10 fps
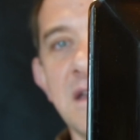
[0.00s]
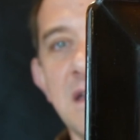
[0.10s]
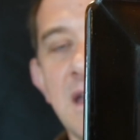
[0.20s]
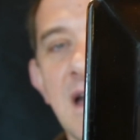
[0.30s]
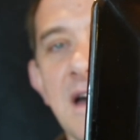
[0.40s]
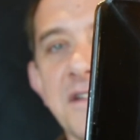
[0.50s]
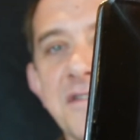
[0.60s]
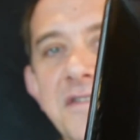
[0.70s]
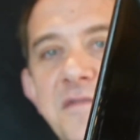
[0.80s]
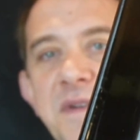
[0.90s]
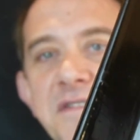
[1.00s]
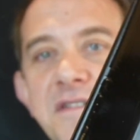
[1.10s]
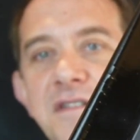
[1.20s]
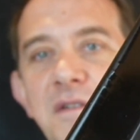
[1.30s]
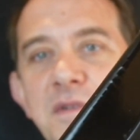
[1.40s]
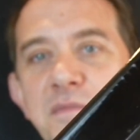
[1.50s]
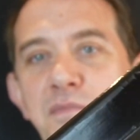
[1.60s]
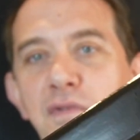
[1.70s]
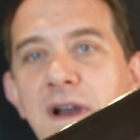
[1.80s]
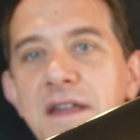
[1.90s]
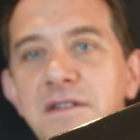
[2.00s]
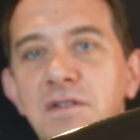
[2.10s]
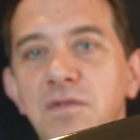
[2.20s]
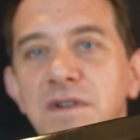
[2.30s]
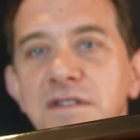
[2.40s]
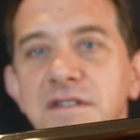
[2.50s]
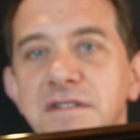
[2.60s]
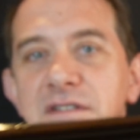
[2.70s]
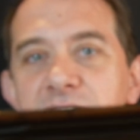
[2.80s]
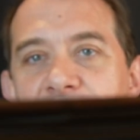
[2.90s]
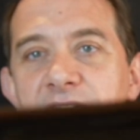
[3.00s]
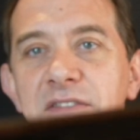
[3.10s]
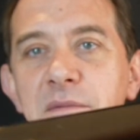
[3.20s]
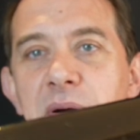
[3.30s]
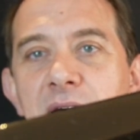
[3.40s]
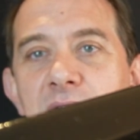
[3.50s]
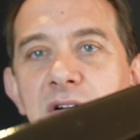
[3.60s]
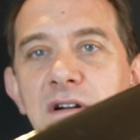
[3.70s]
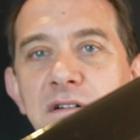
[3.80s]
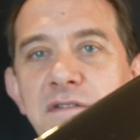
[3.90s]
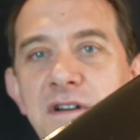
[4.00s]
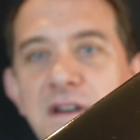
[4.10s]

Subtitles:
Yeah, so this piece looks almost brand new, which is, again, the power of